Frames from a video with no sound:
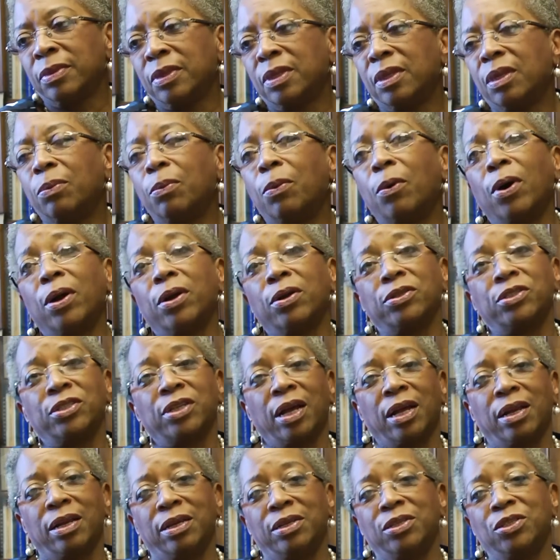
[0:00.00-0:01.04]
The water
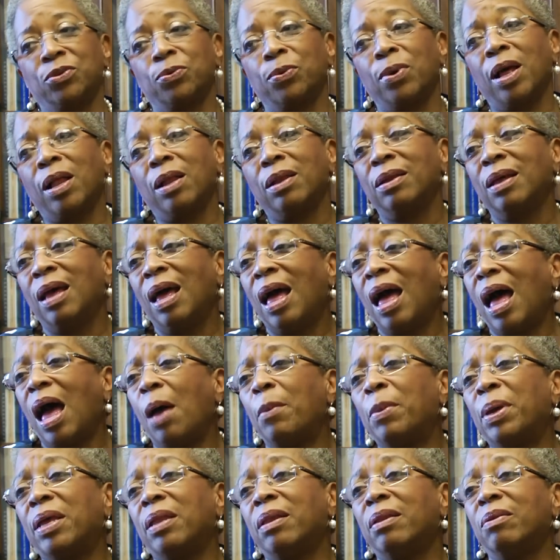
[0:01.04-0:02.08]
challenge. Well, I
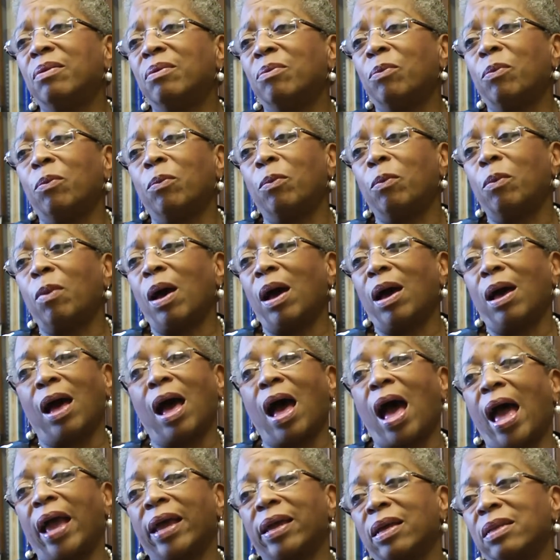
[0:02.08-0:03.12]
mean,
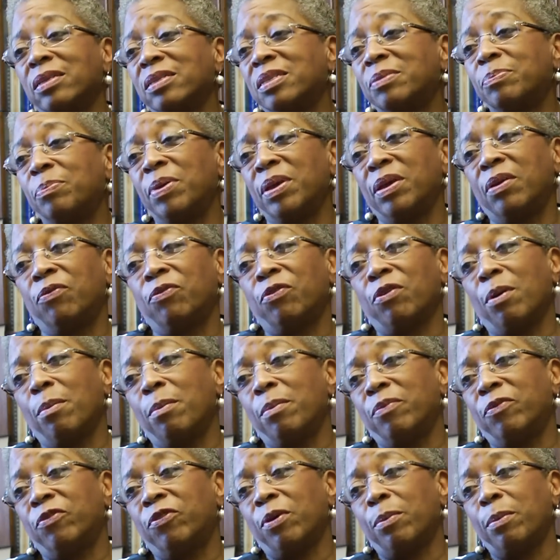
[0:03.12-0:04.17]
I can speak
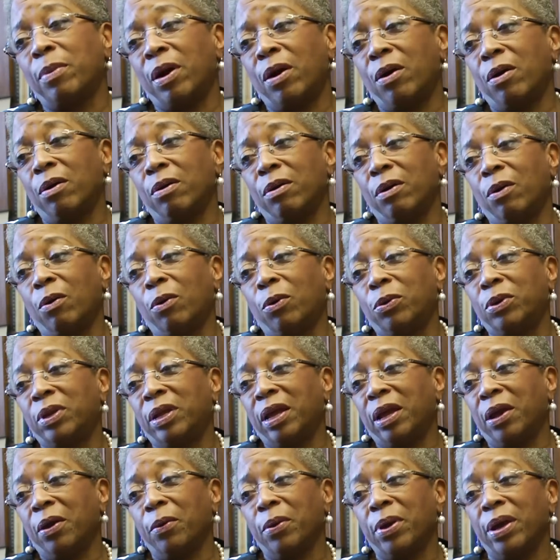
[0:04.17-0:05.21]
from our own
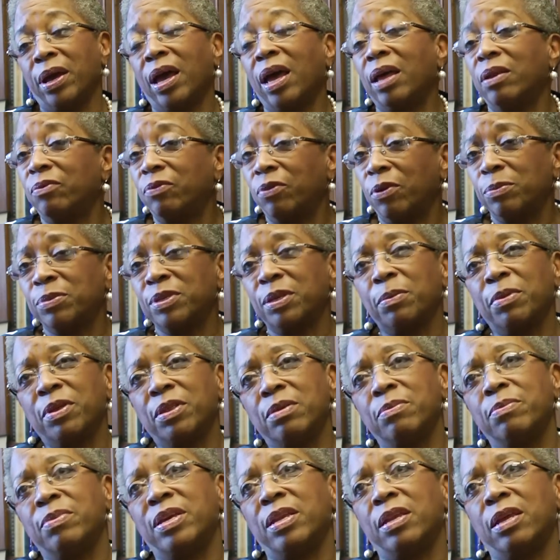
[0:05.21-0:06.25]
area and from some of the
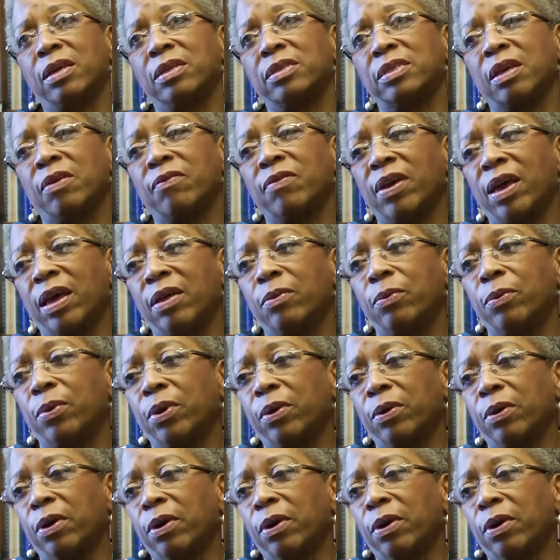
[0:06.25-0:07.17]
meetings I've had where